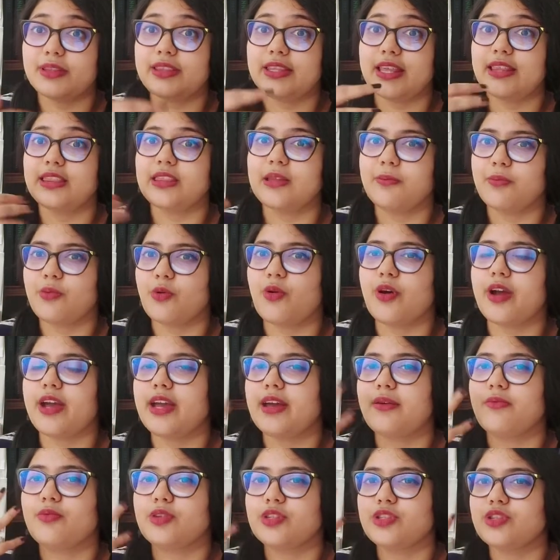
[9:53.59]
But then the
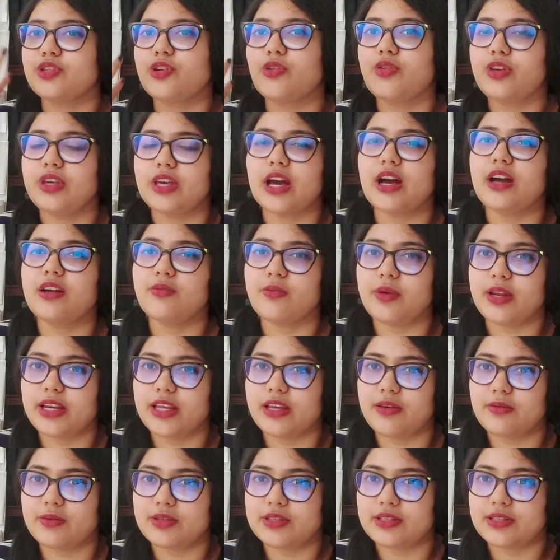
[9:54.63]
boy was so young when
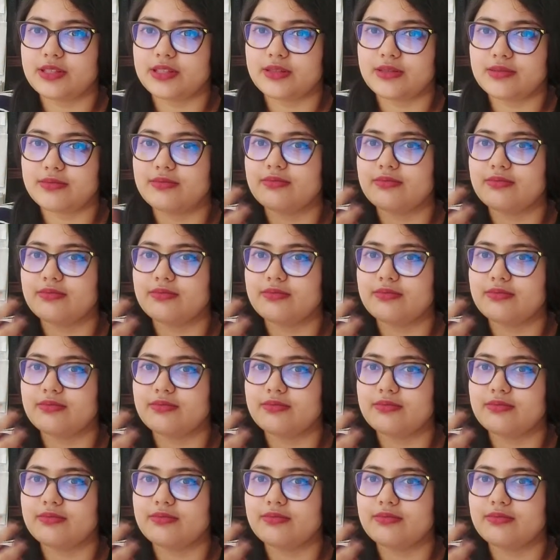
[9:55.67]
he was